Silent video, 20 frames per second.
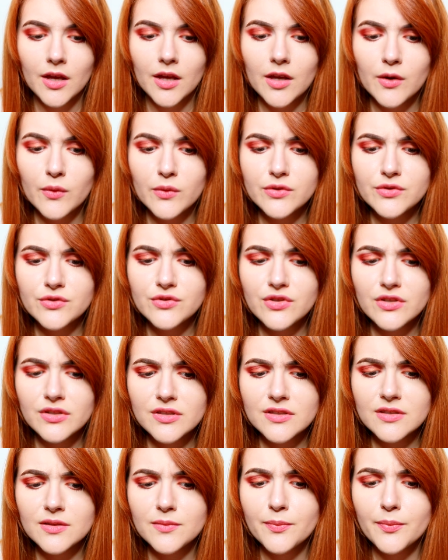It was
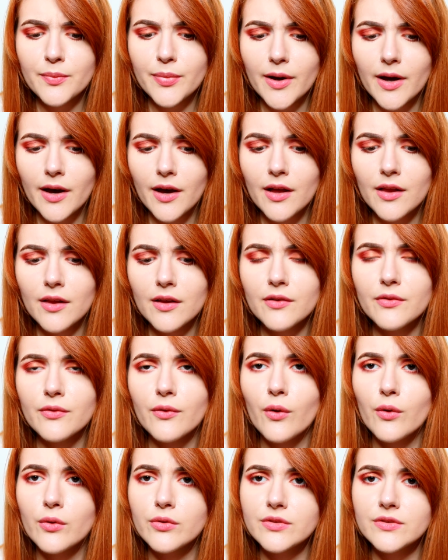just a pile of
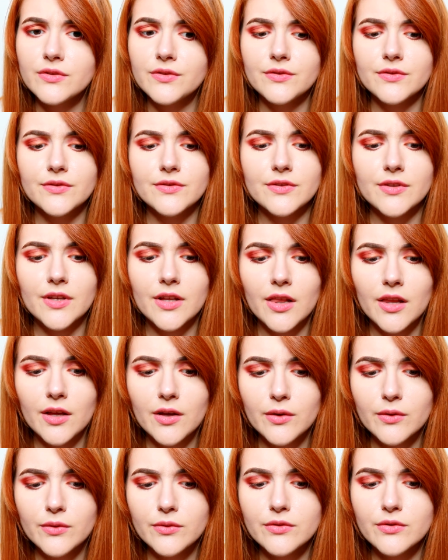Austin's
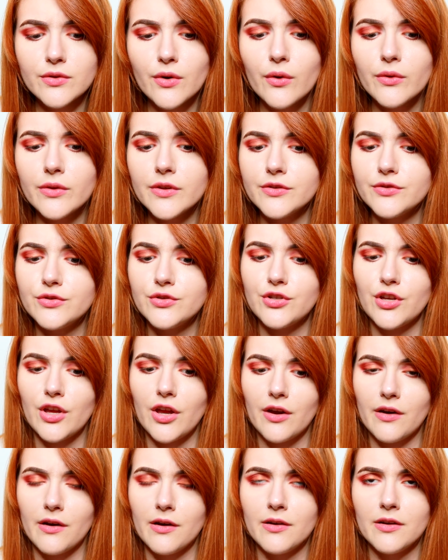clothes on the
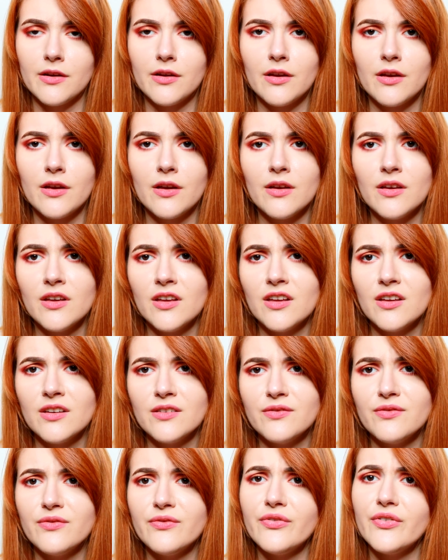chair.
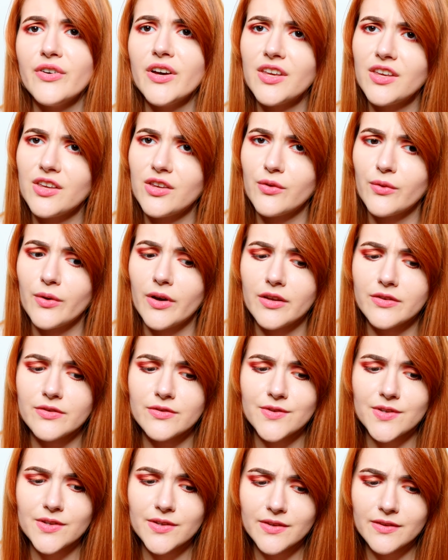"Fuck you,
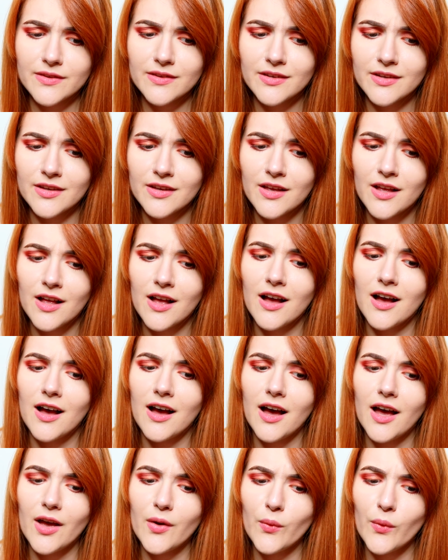Austin,"
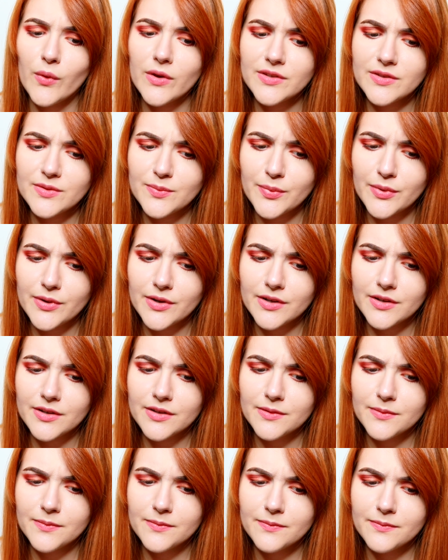I whispered,
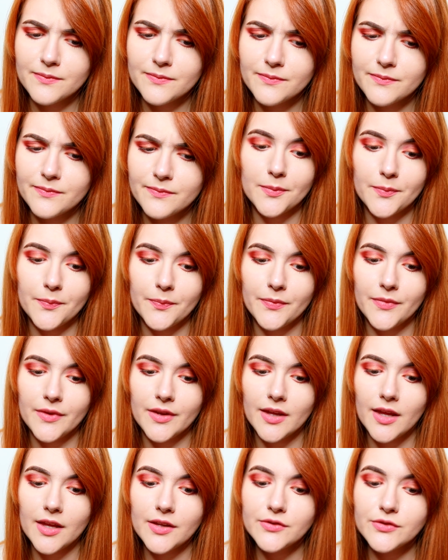
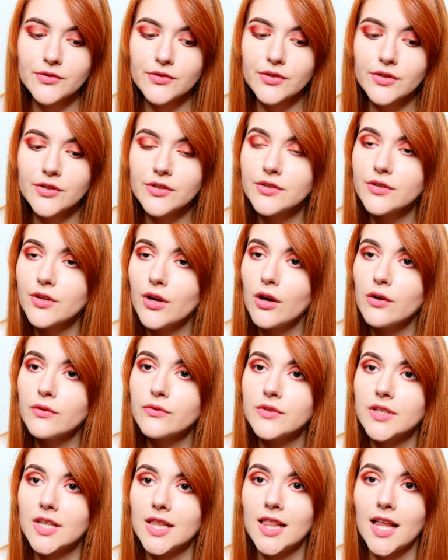and turned
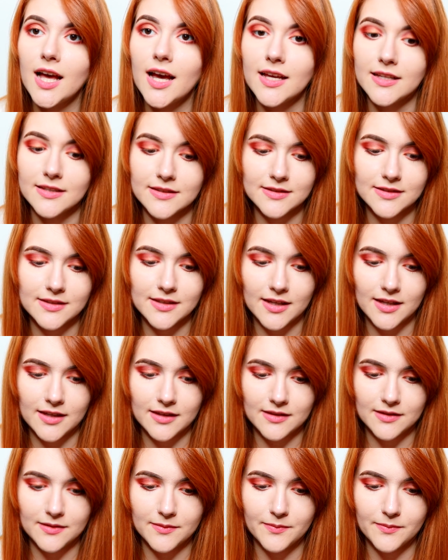off the light again.